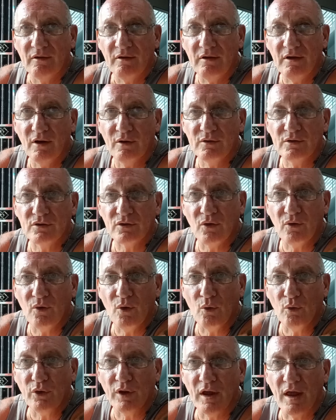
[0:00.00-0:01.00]
You know, so
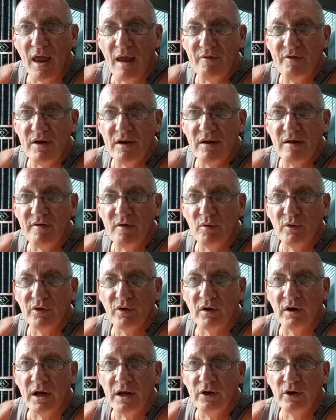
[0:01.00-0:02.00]
all the, everyone
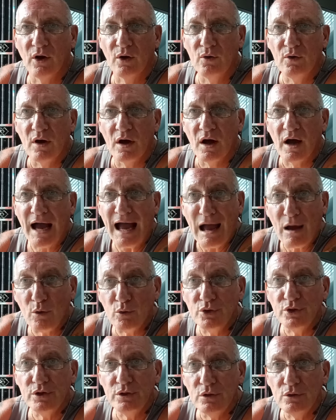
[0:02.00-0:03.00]
I know,
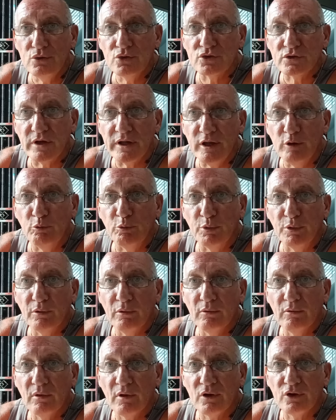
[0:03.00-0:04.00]
how do you sleep?
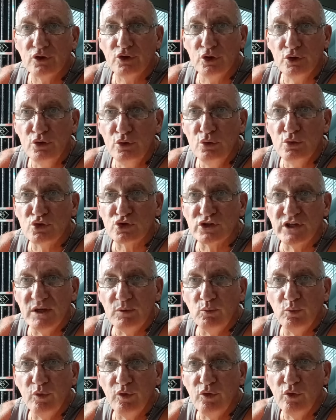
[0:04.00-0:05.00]
Do you
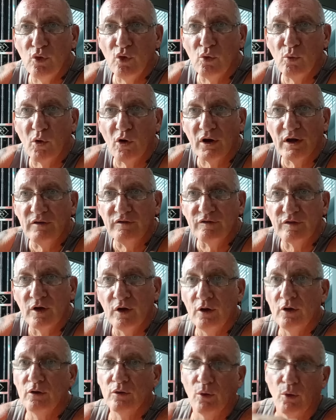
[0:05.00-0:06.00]
sleep with your wife
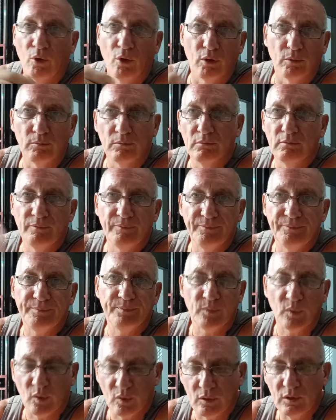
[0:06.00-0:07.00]
or
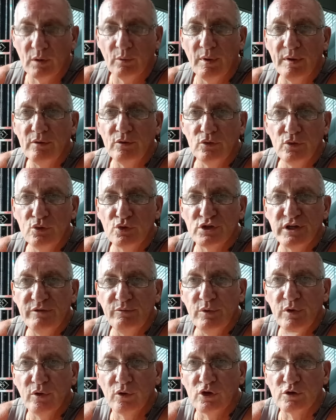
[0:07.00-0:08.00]
the rent? Do you
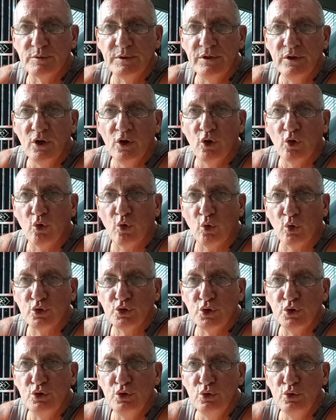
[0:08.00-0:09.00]
sleep with your husband or
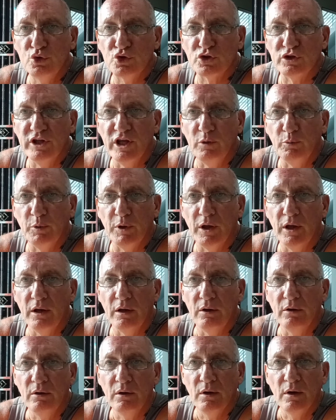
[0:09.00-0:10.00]
do you sleep
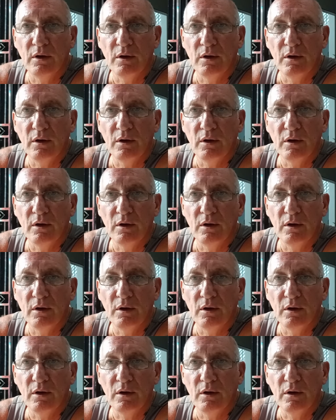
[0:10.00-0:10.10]
in,